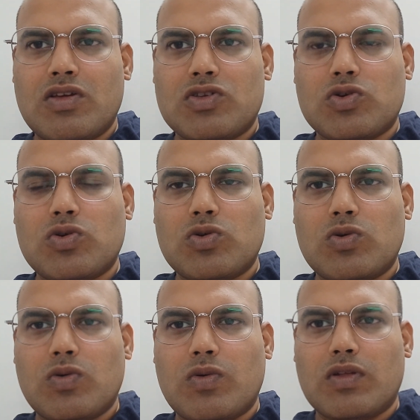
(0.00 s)

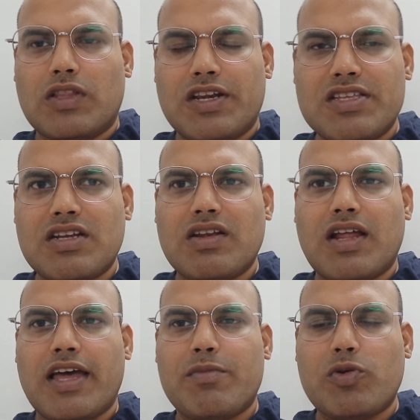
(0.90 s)
So the reason
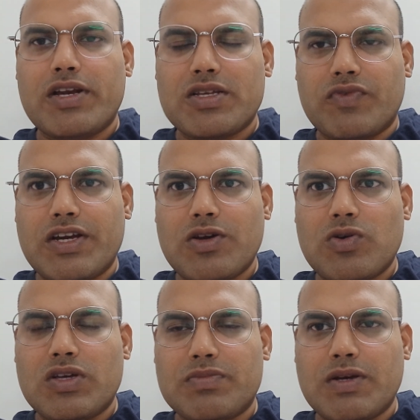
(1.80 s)
I am doing this
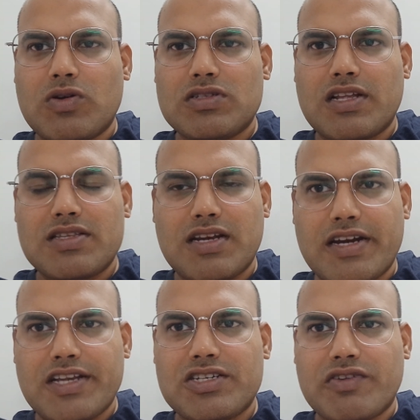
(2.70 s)
video is because there is a
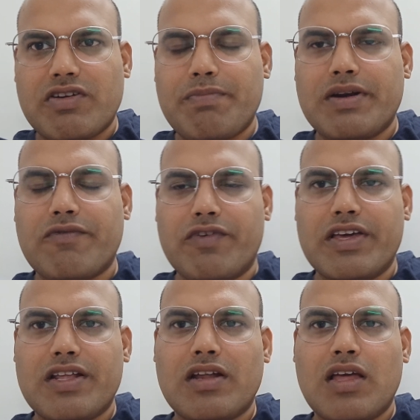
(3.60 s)
latest development
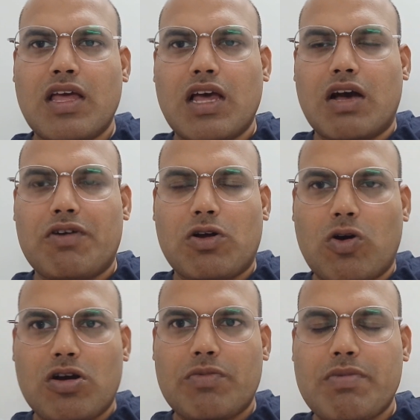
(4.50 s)
where our
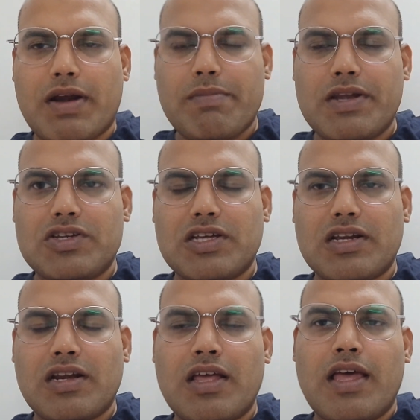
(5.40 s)
Honorable Prime
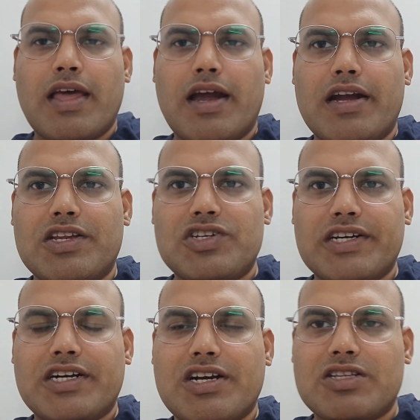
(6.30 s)
Minister had
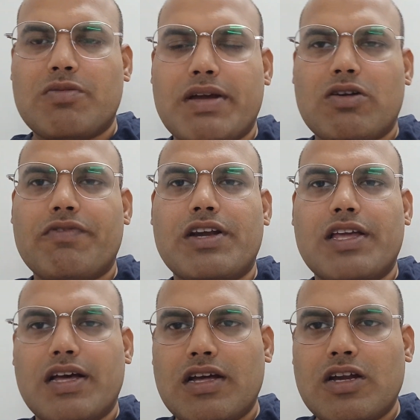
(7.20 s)
instructed Reserve Bank of
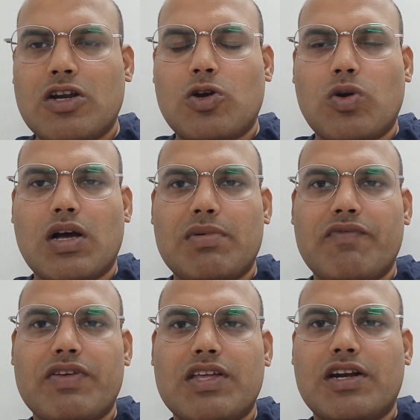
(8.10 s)
India to come
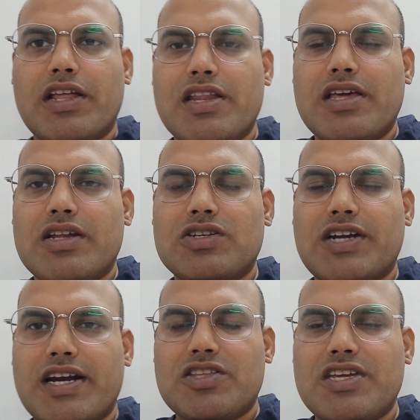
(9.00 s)
up with a 10-year
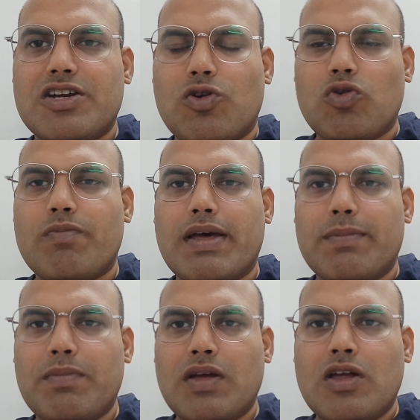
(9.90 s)
strategy and roadmap
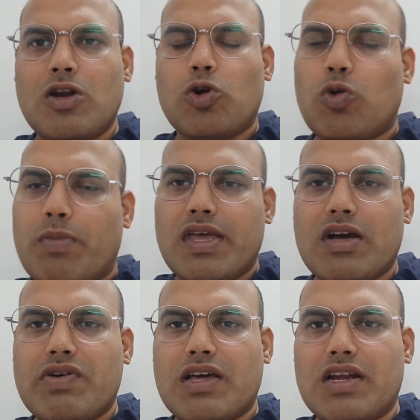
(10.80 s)
to make
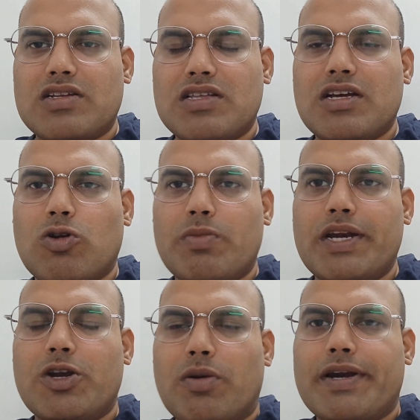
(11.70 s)
our currency the
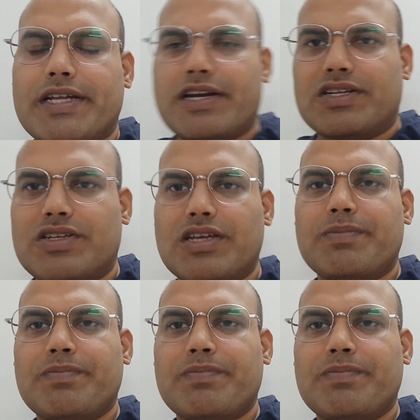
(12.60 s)
globally dominant currency.